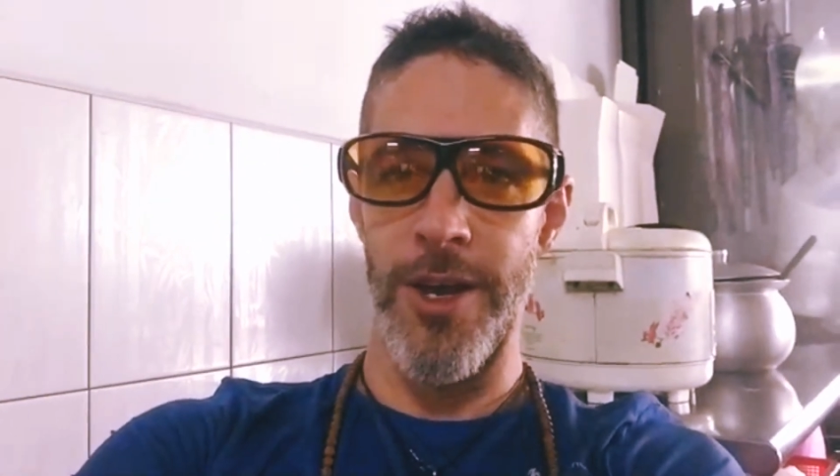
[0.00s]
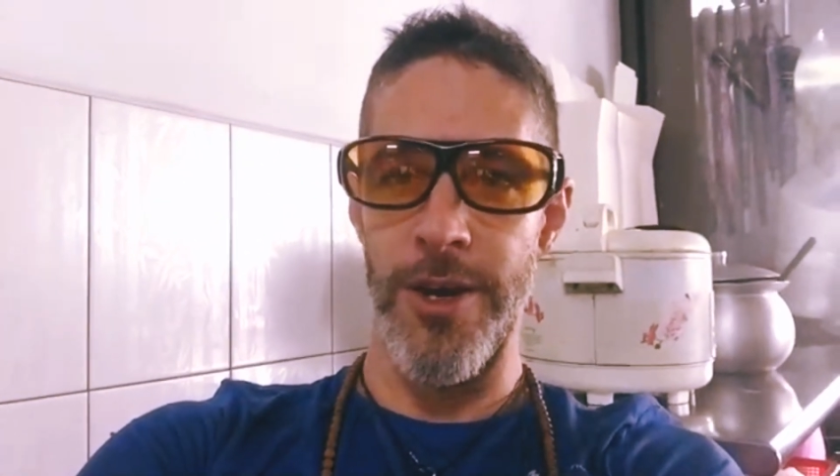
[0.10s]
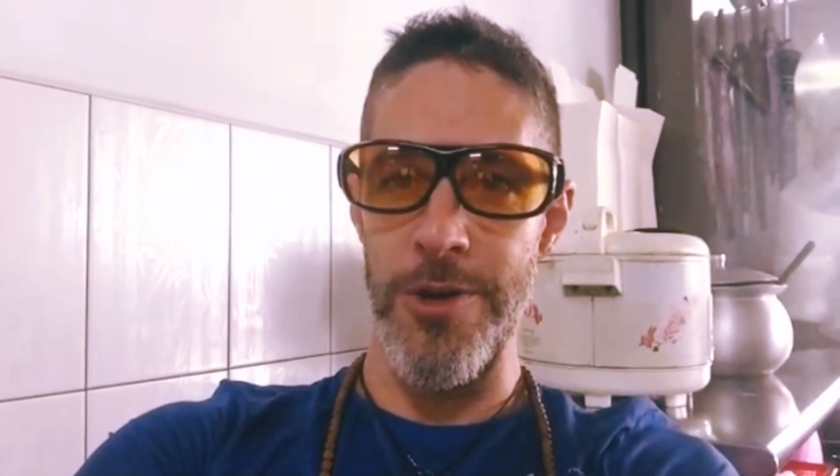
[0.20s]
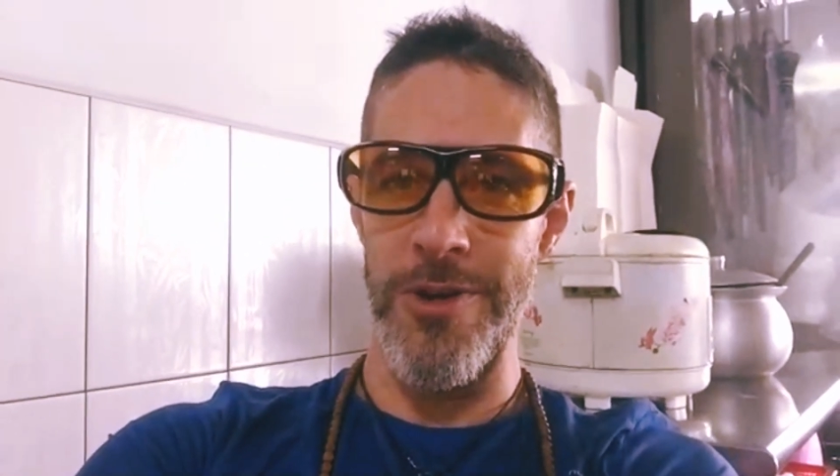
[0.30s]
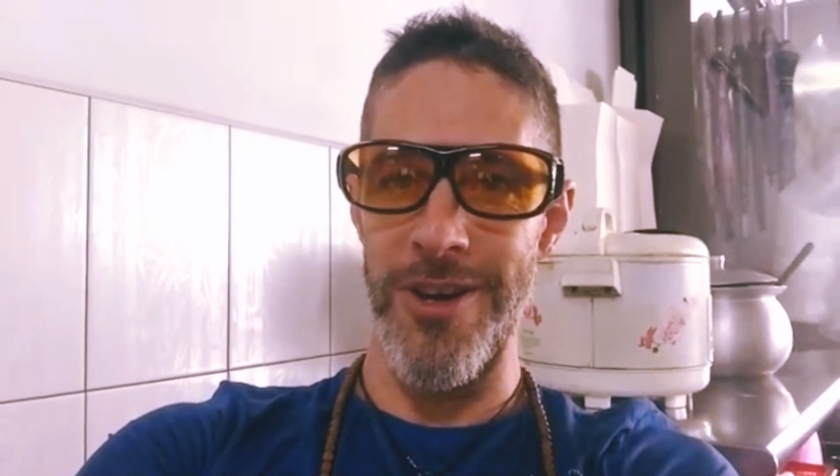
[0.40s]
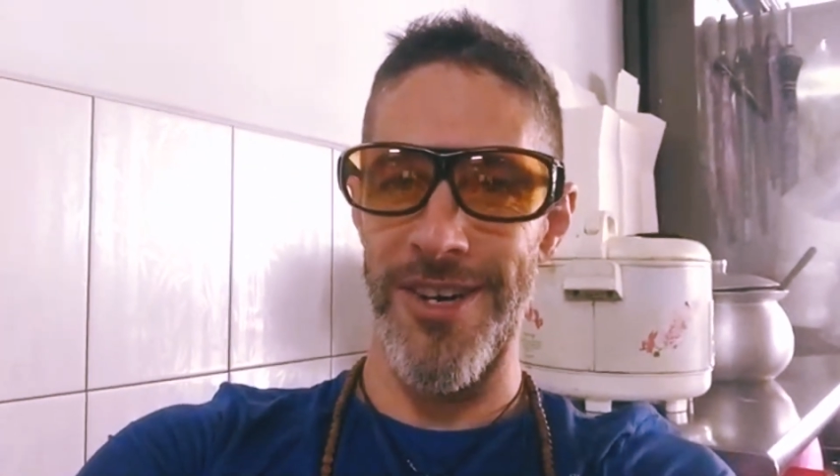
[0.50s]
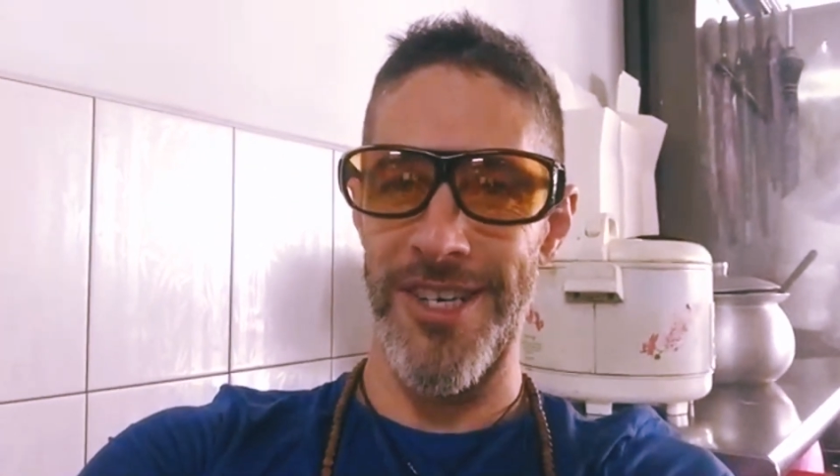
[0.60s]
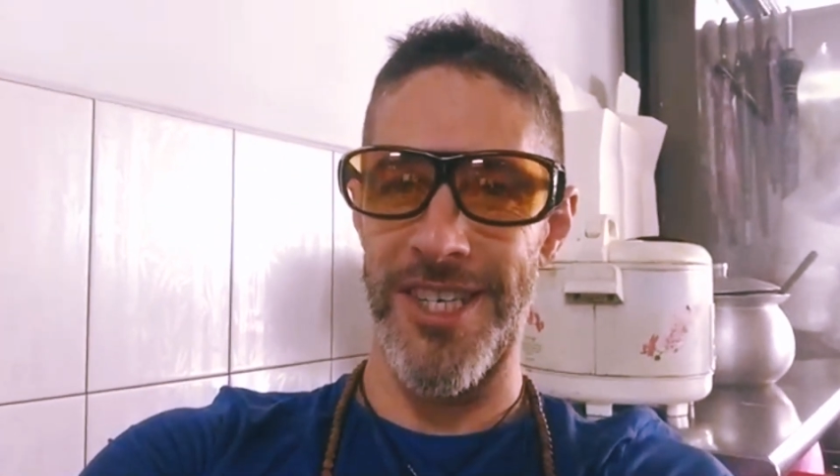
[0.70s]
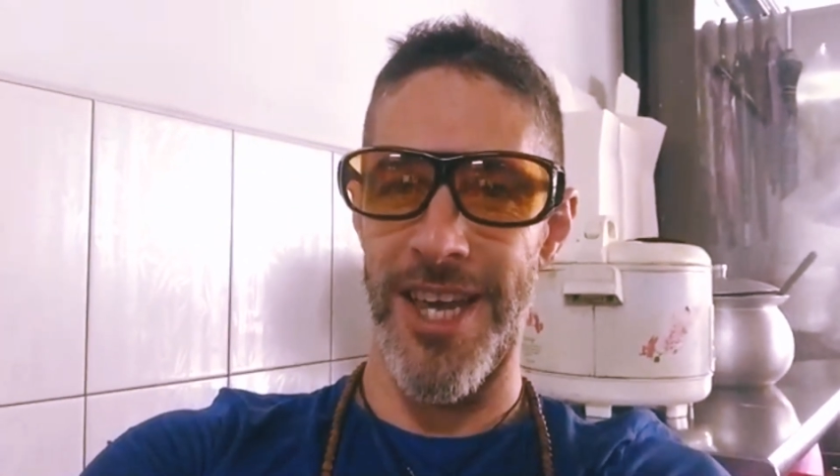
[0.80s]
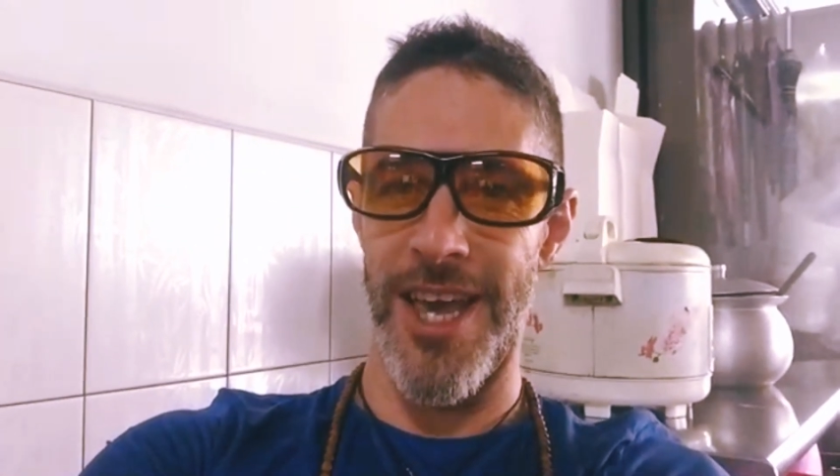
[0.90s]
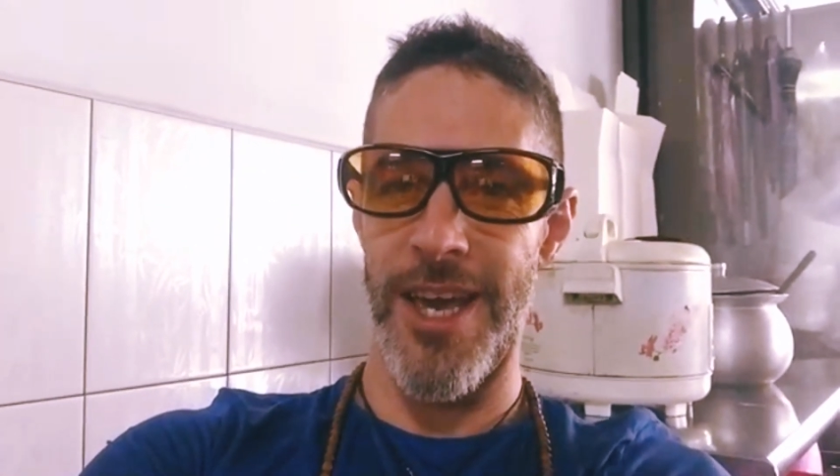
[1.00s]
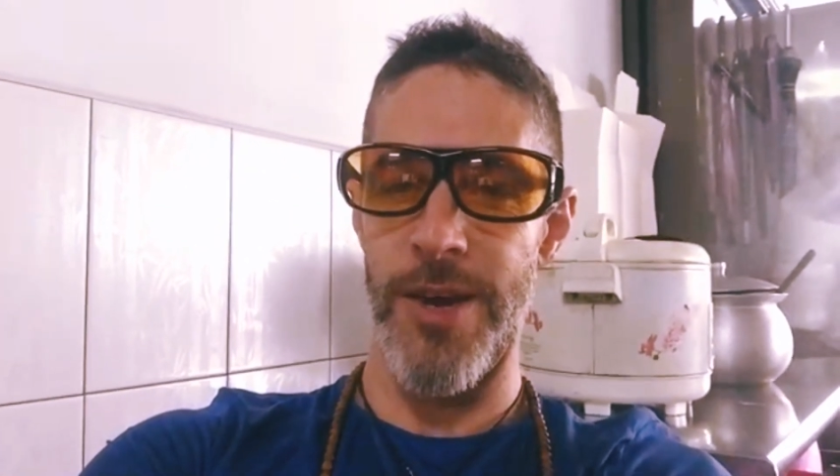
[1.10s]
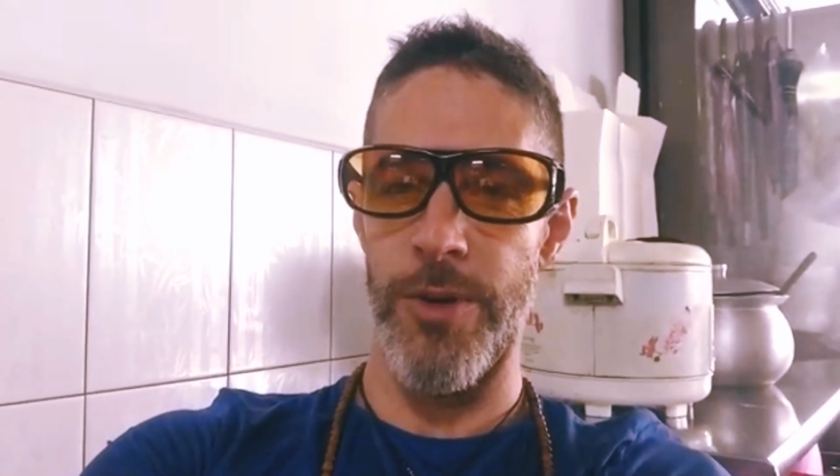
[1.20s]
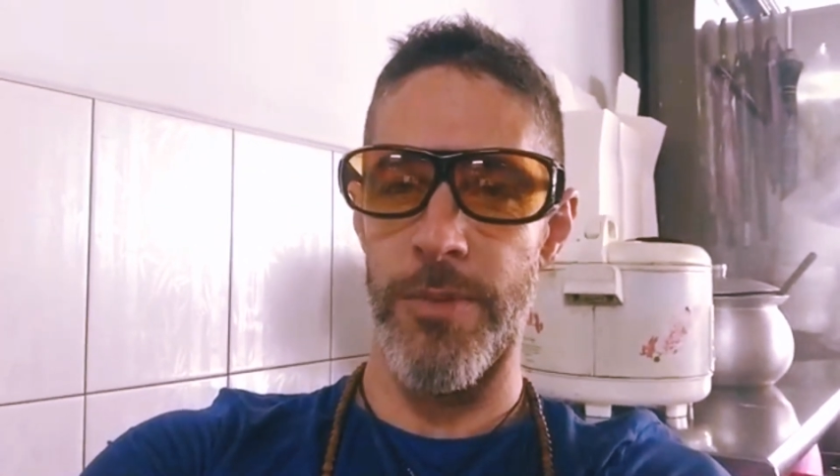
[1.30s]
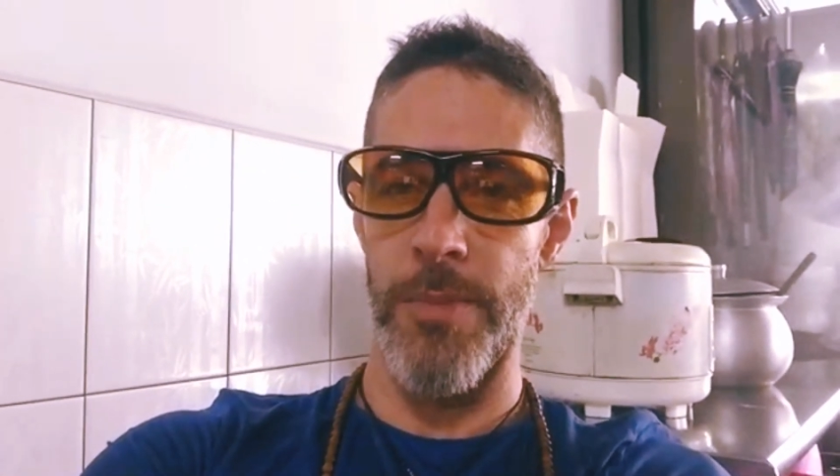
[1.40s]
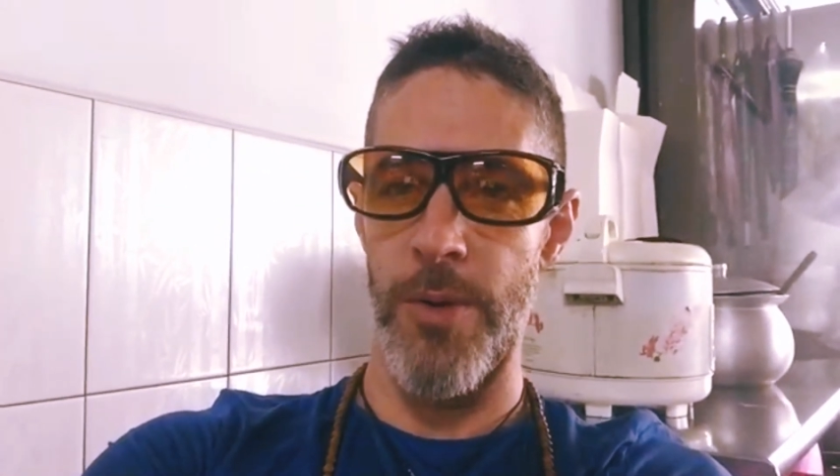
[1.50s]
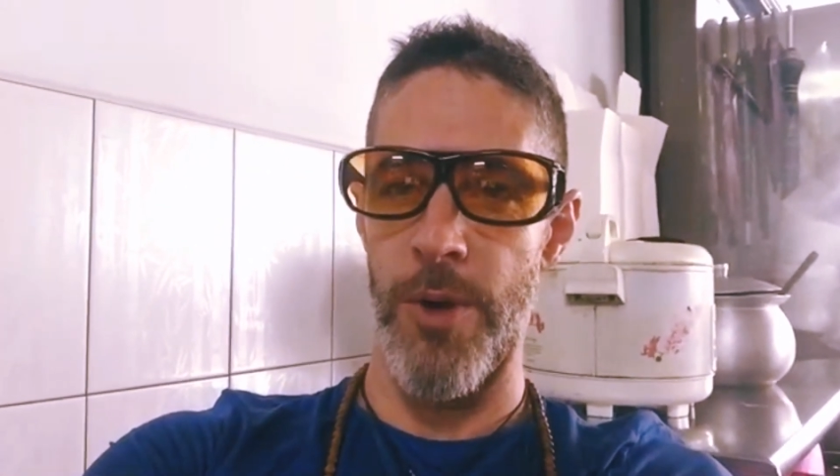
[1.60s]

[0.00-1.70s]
New Year's Day with my